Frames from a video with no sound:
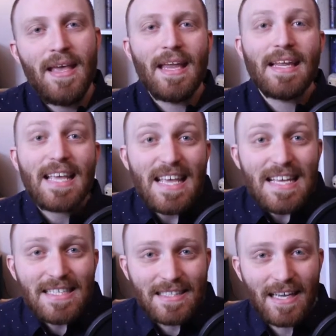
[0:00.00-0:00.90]
And
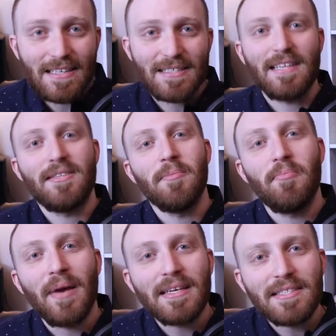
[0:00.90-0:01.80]
he says that the
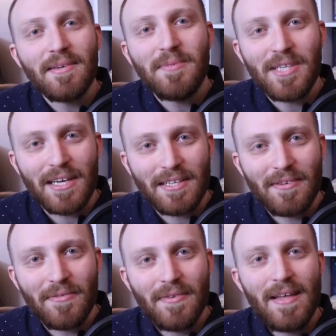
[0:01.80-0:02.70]
best
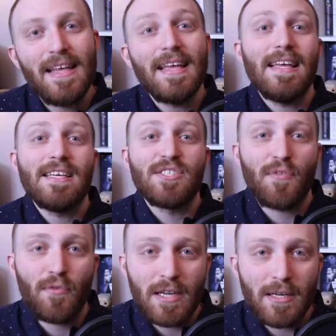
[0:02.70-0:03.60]
objective is
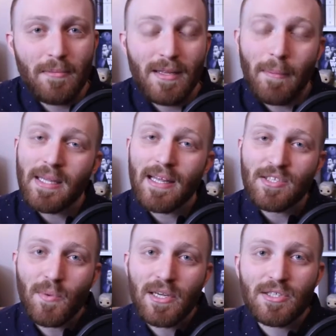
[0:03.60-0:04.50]
freedom. I mean,
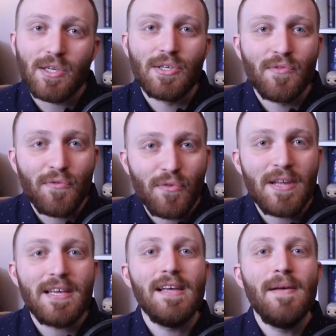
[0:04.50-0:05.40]
that's why it's called
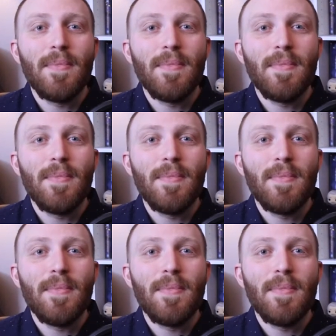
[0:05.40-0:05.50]
Free